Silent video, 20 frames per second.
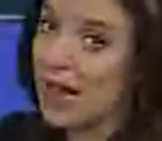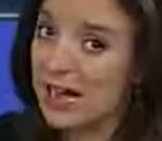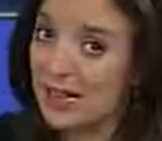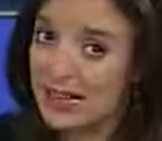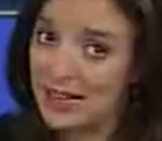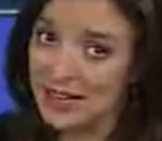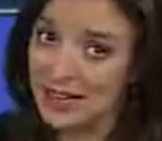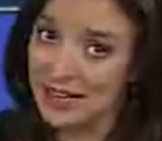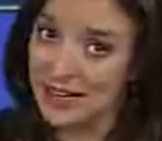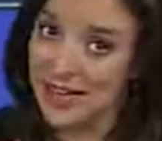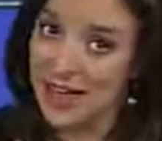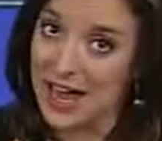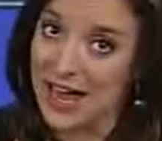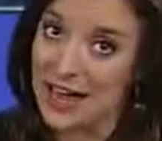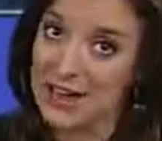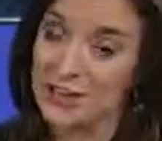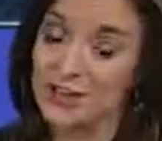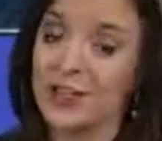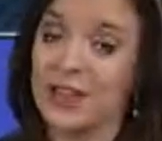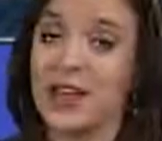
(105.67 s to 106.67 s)
rain in the
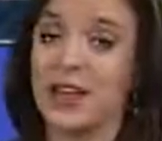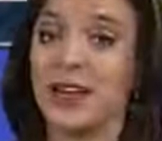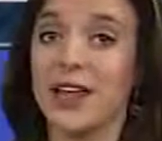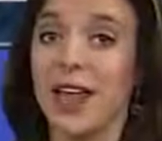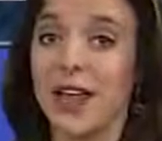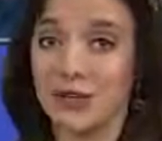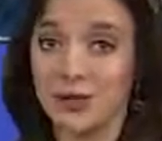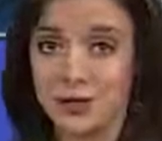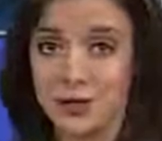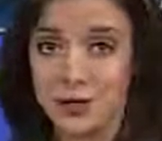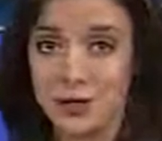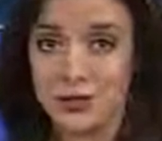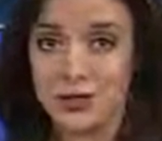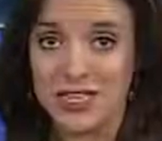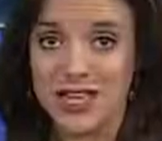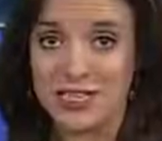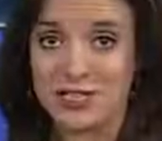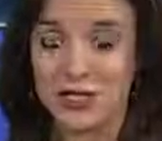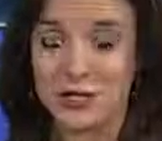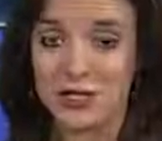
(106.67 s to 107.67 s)
gauge. Then again,
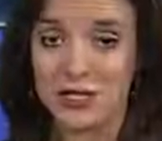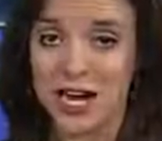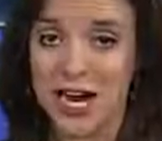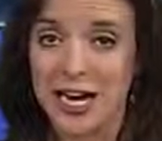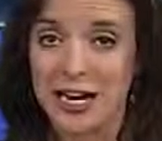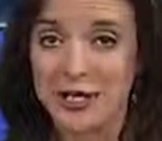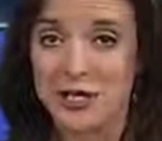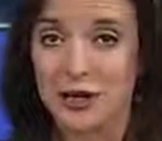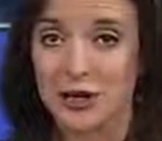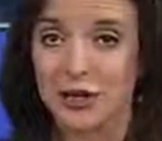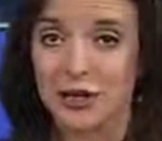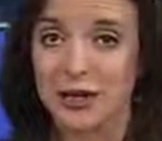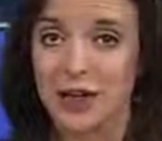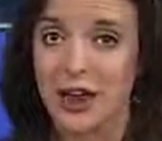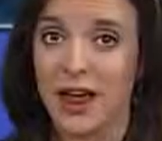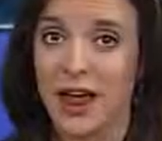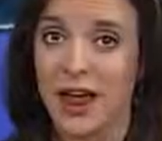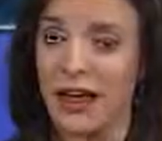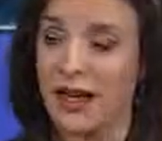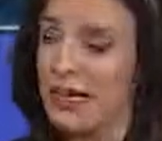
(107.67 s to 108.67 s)
Tuesday's your changeover
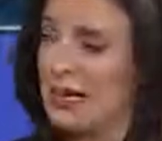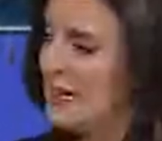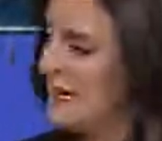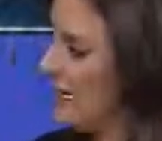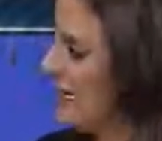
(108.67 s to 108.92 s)
day